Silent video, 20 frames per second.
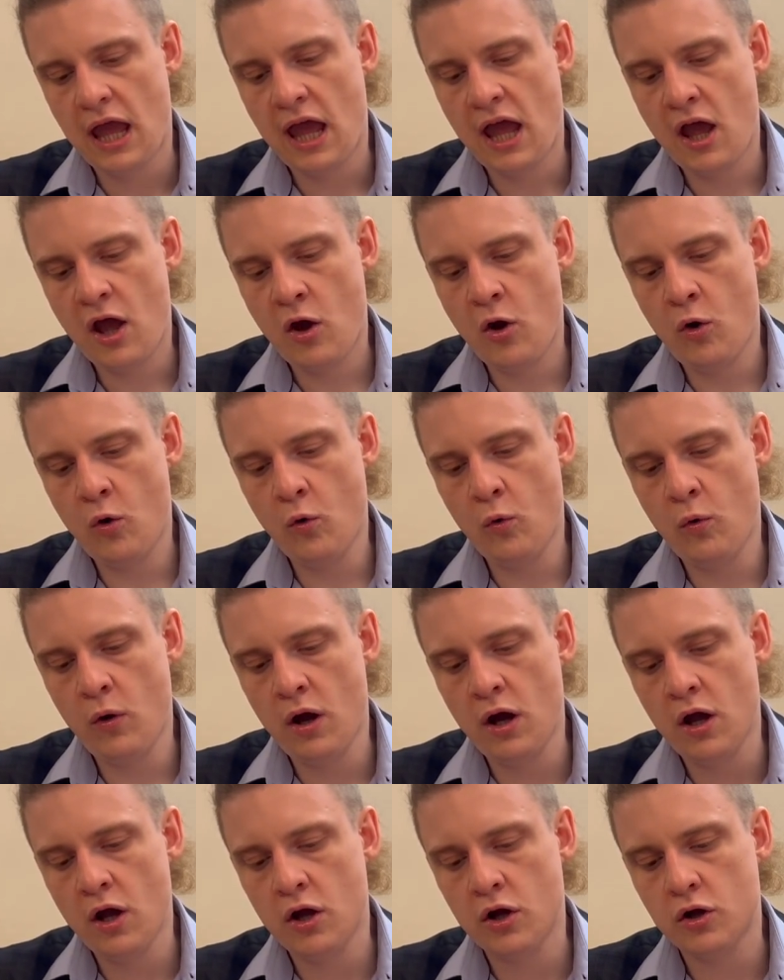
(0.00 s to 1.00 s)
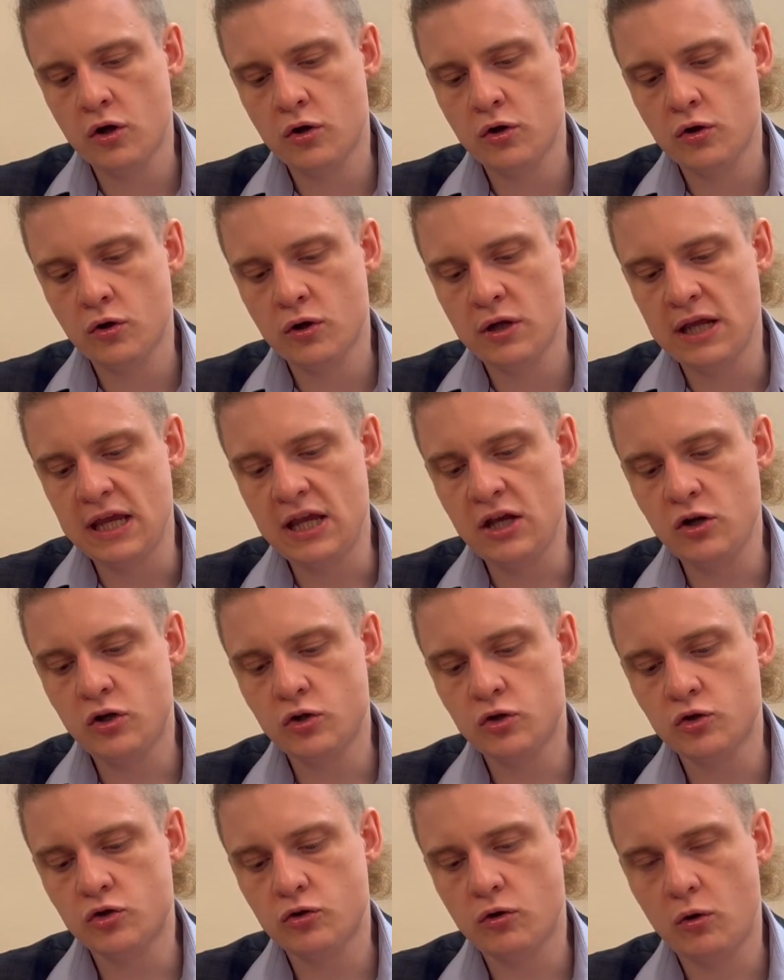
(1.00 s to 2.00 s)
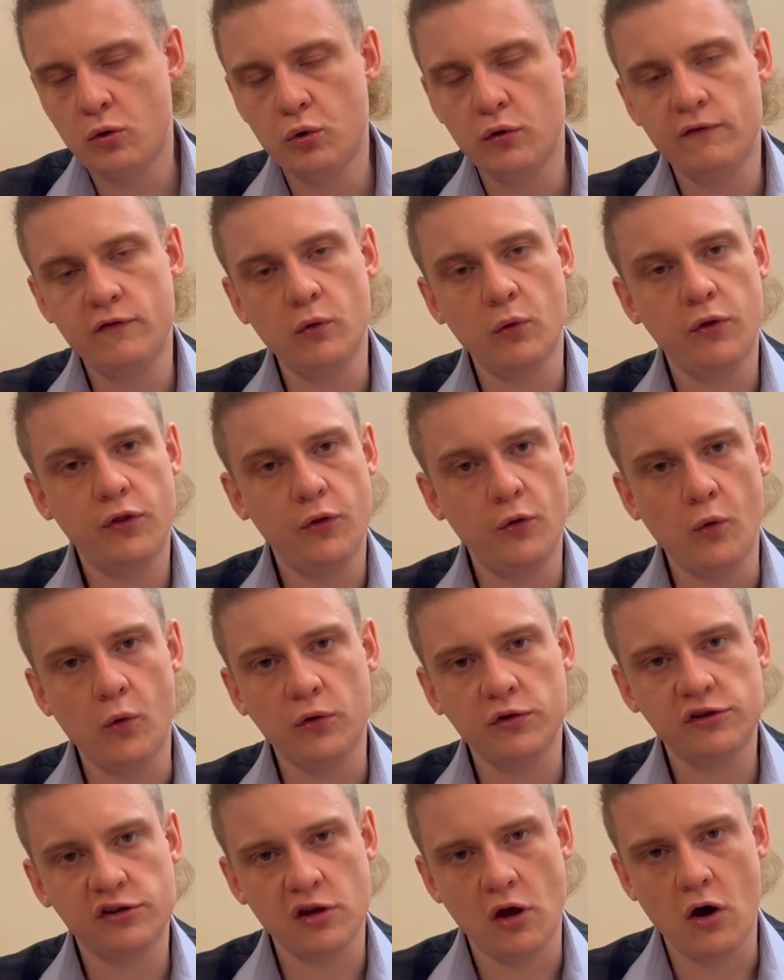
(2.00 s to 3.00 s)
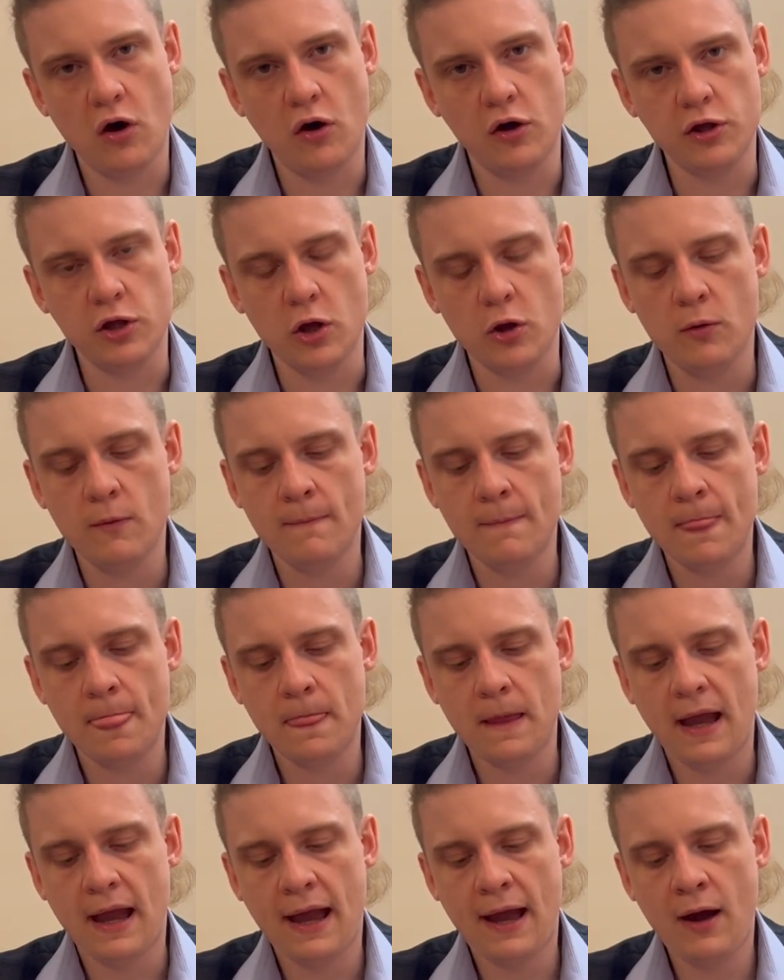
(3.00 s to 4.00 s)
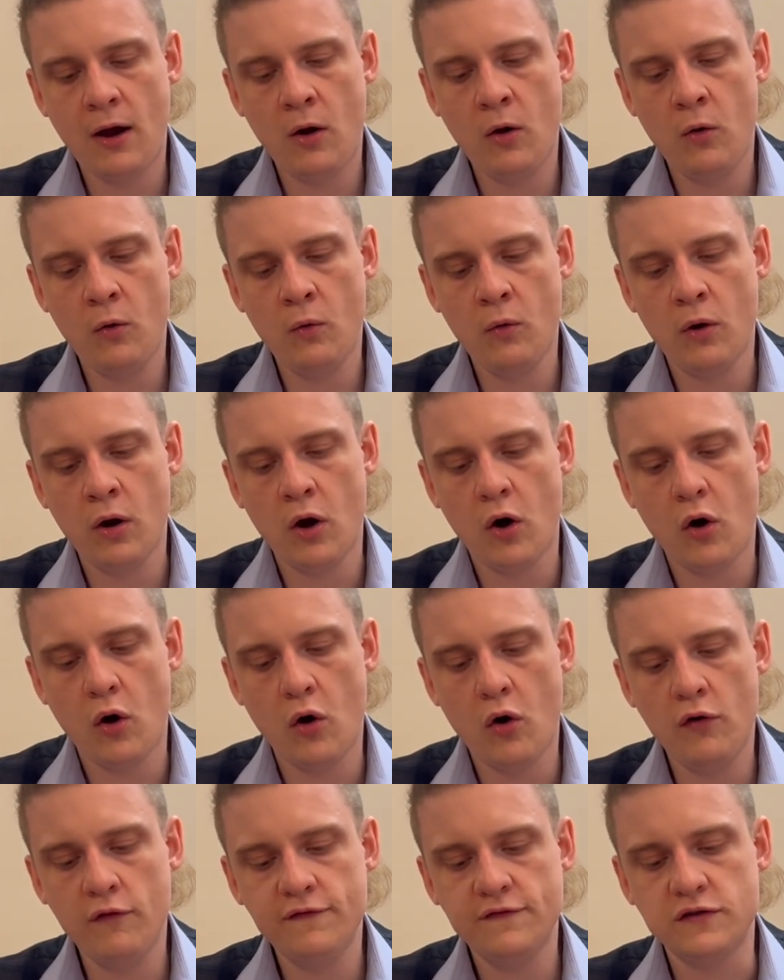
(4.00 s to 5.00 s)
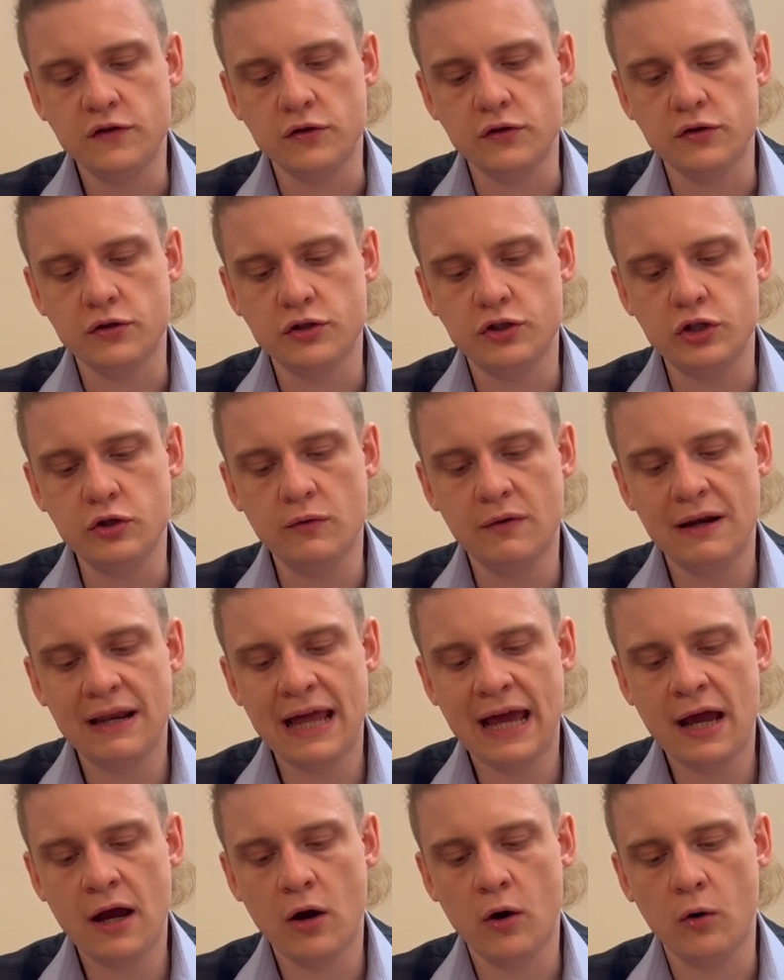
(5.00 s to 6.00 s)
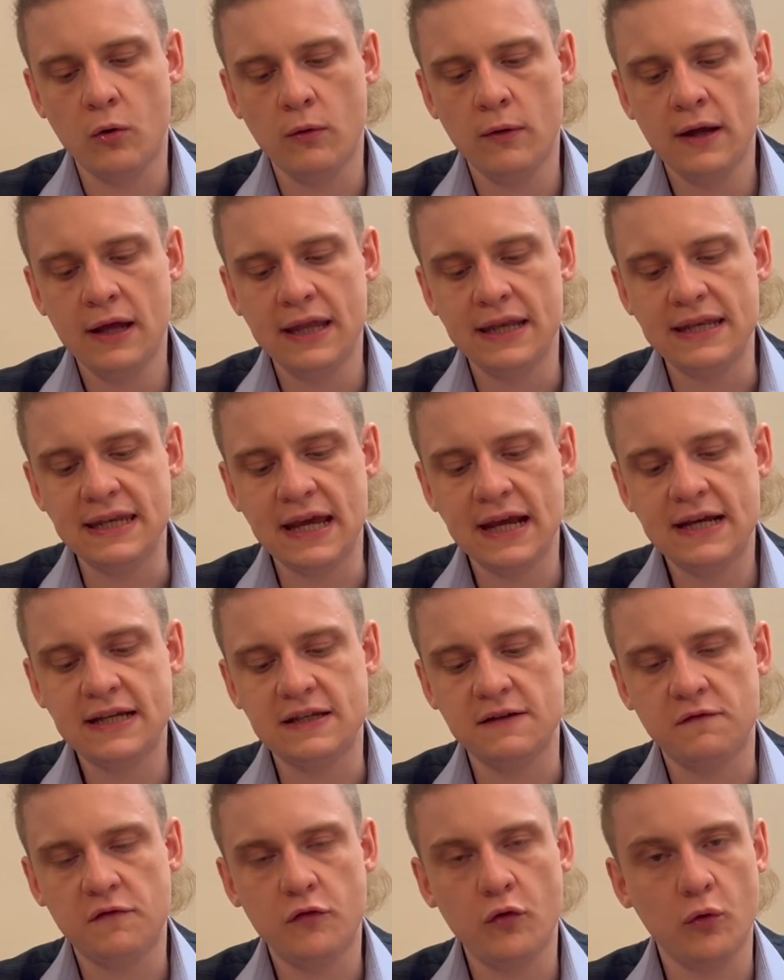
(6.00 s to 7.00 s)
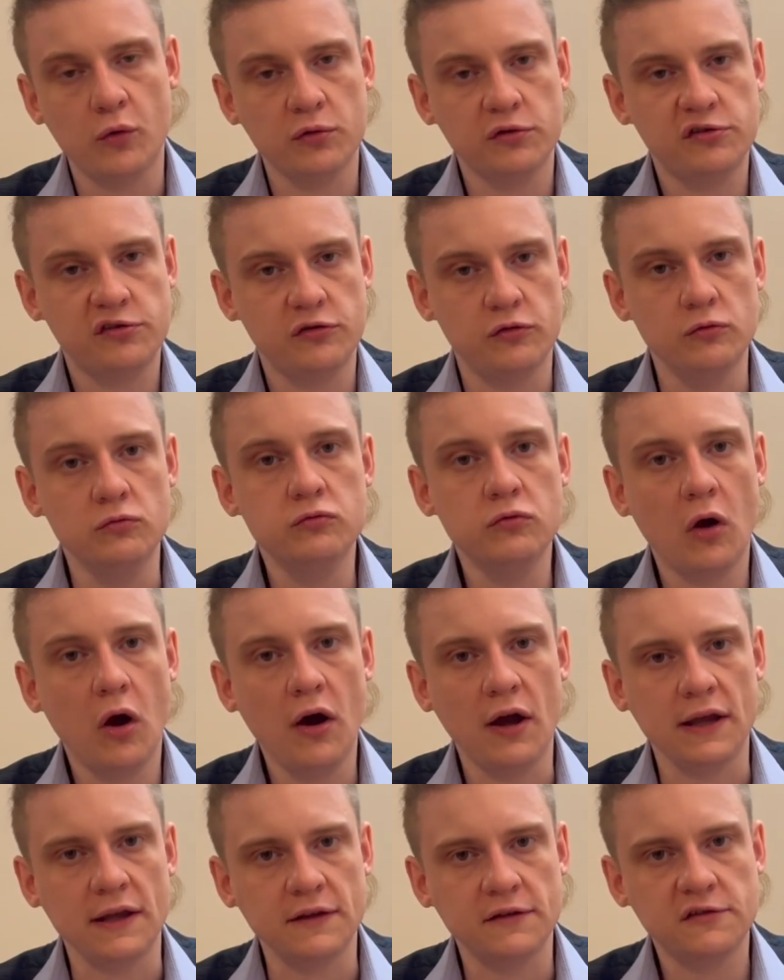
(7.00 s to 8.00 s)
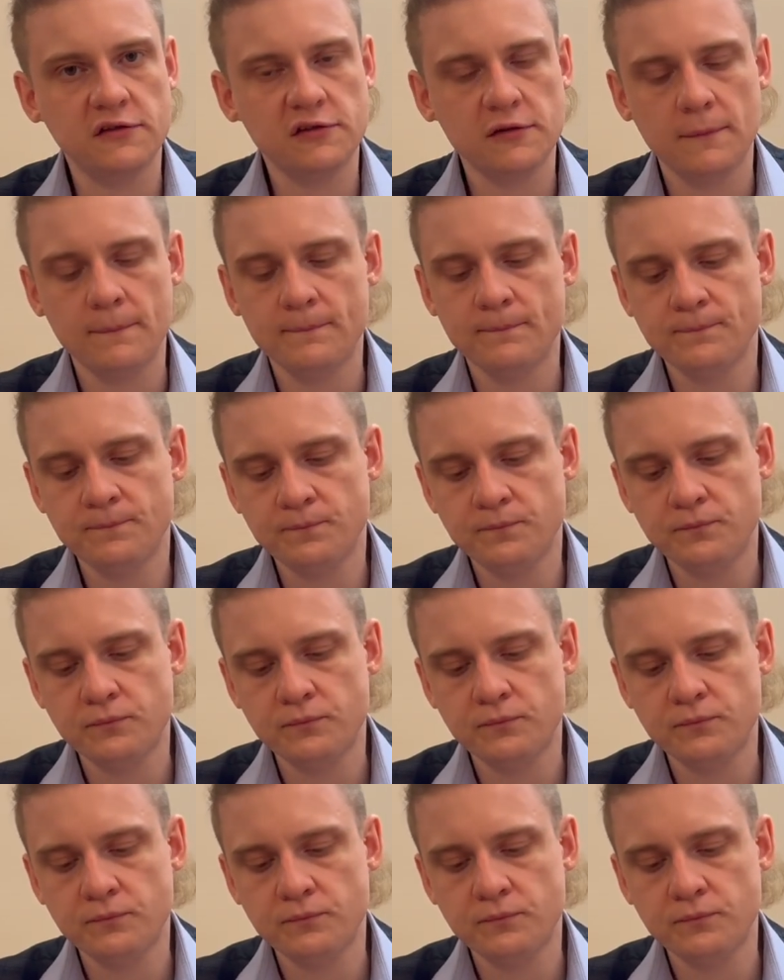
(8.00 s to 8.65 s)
How in control of your thoughts are you? How often do you allow negative thoughts to rise?